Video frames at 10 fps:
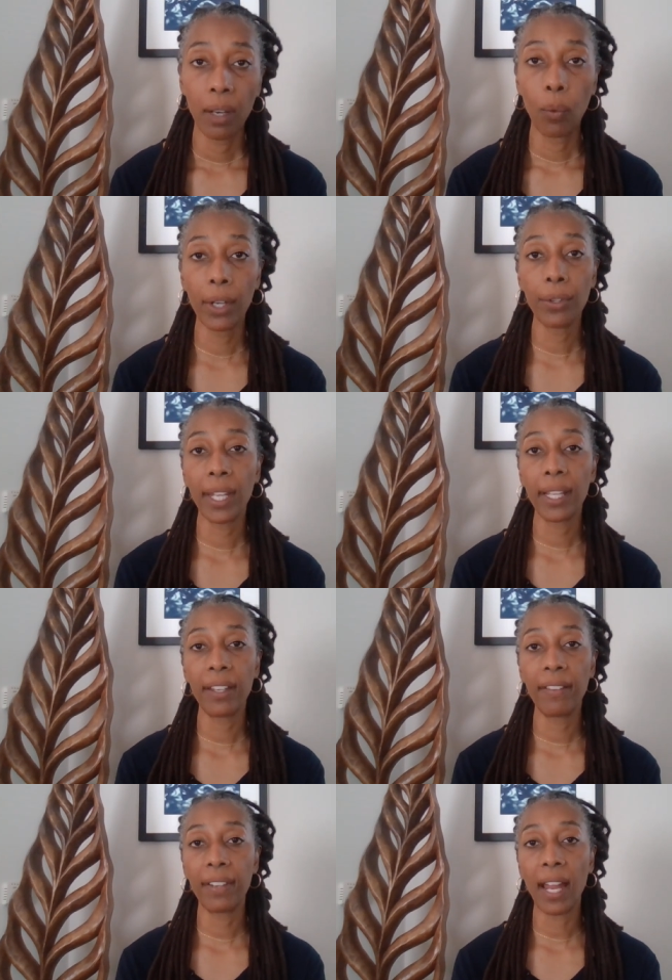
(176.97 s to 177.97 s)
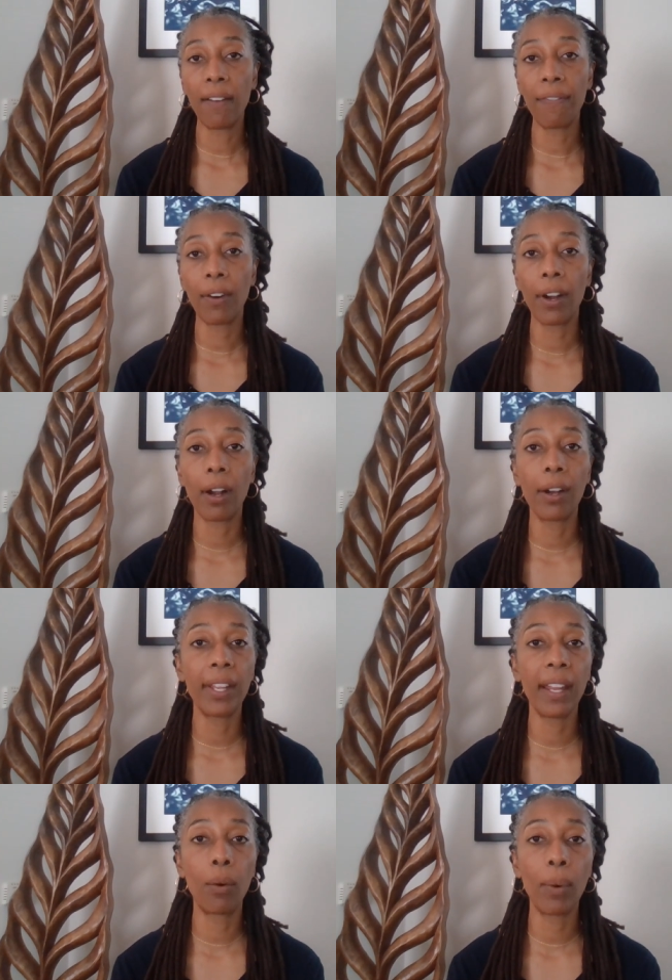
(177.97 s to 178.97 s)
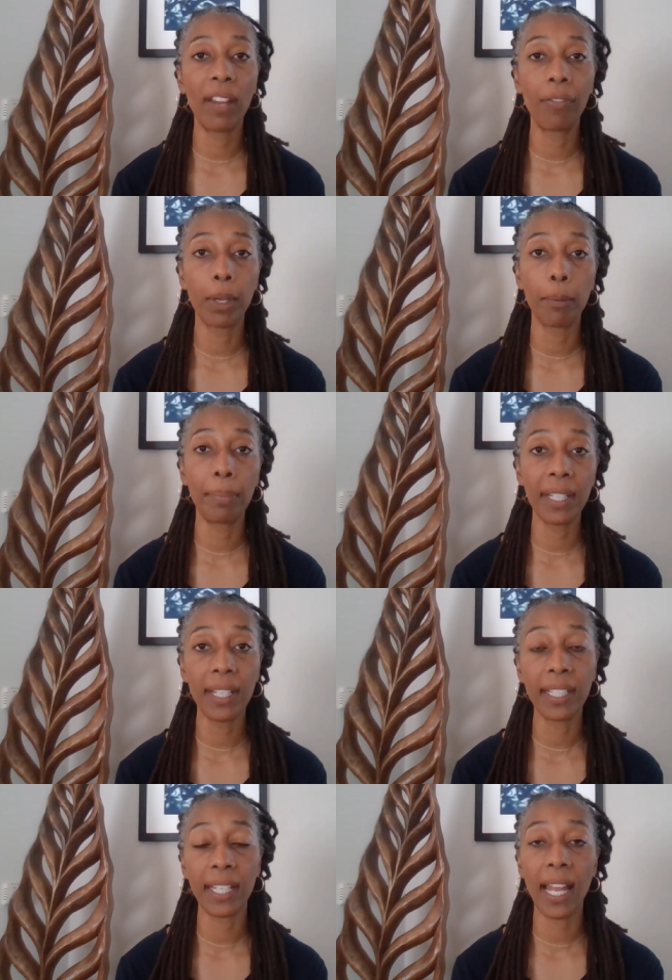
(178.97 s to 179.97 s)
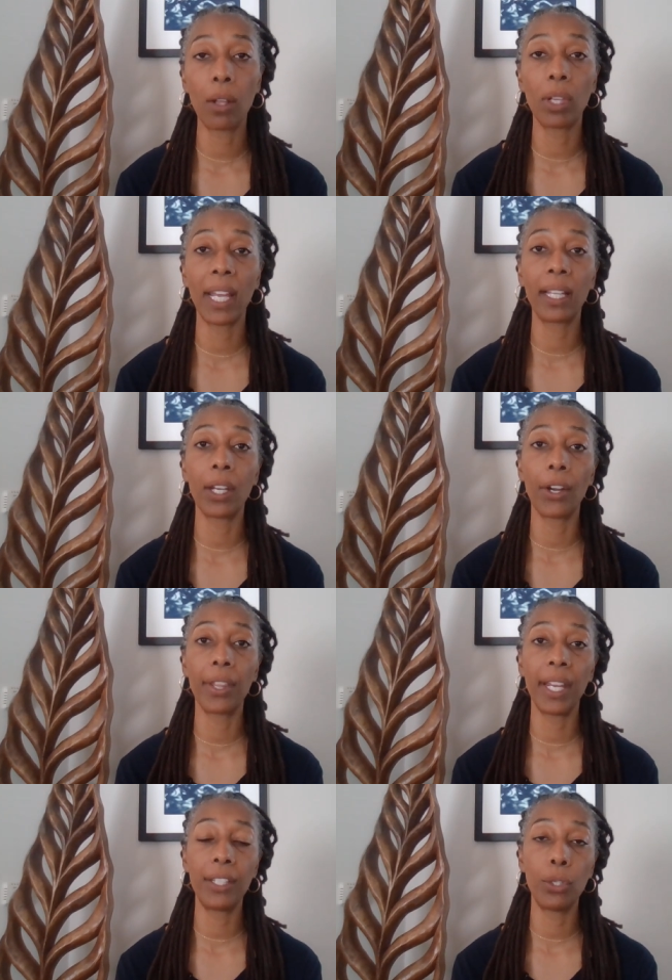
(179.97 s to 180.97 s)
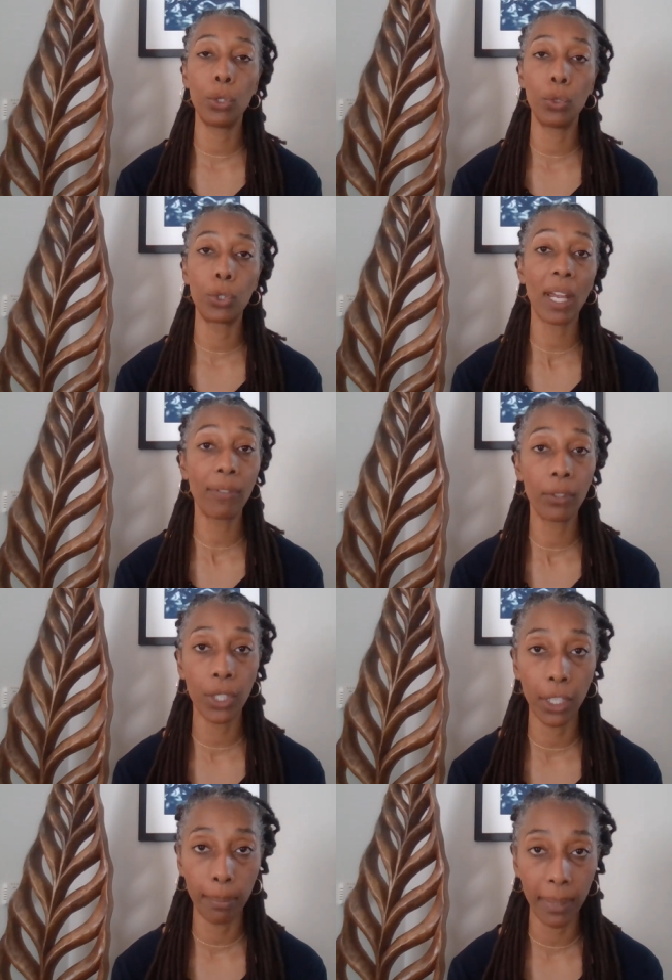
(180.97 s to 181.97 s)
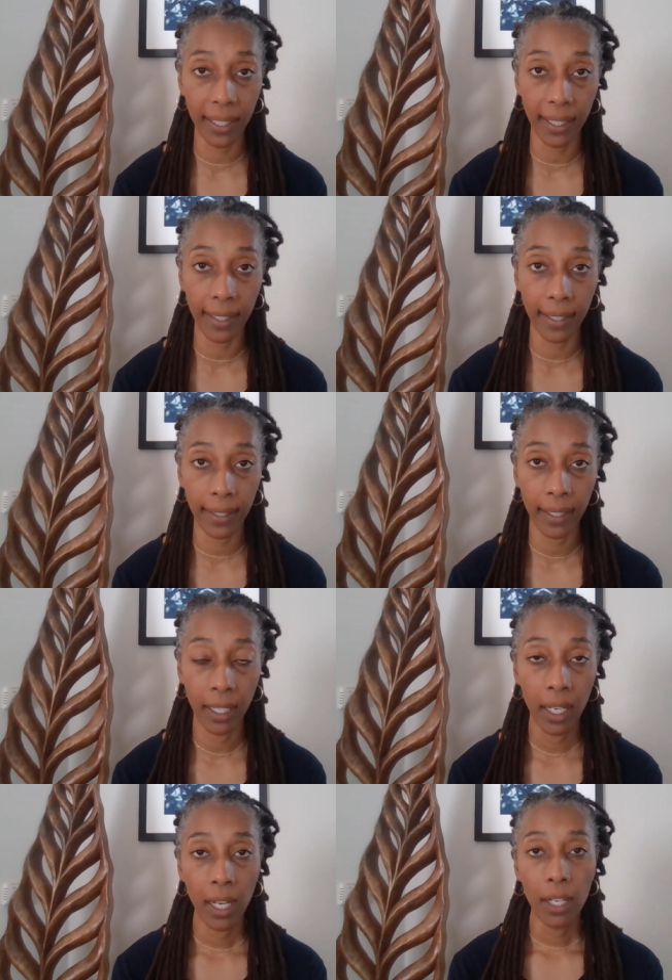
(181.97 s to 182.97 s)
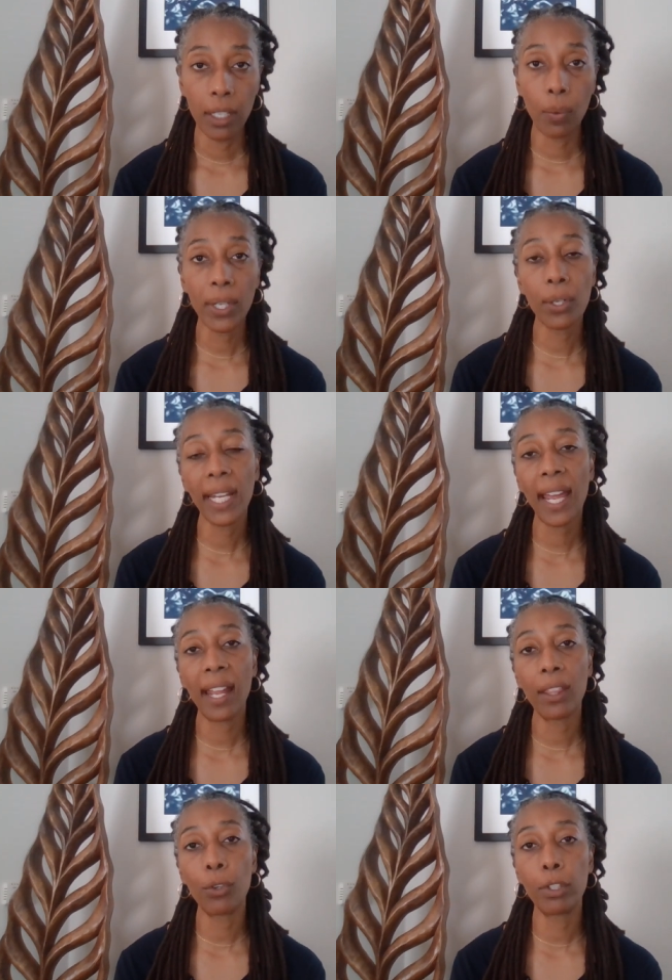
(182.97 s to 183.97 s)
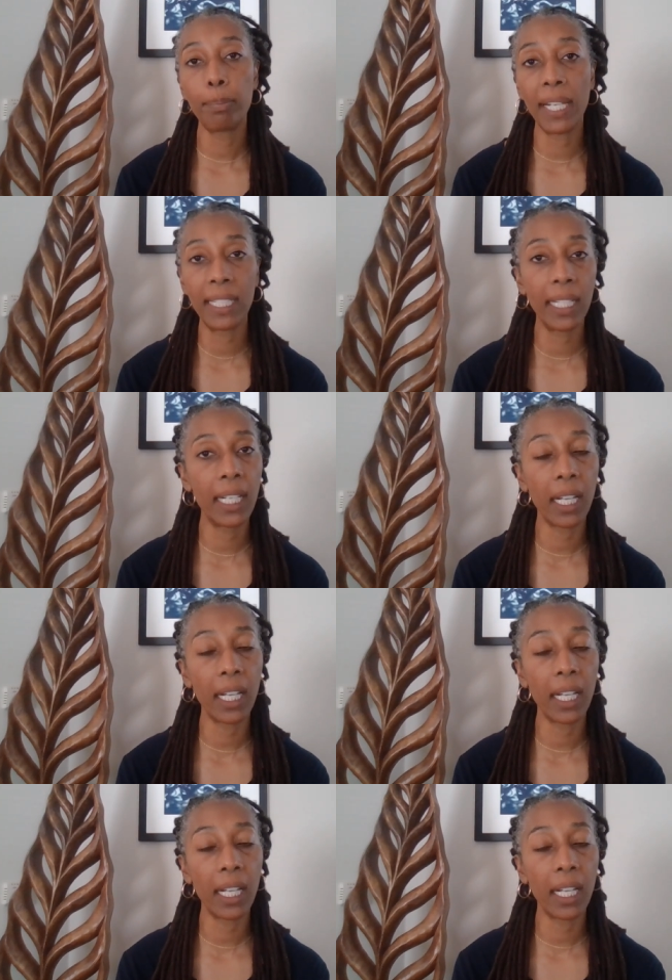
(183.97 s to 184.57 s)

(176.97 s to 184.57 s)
Where do they live, and how far are they away from your business, and how likely are they to travel to your business? So when you get those basic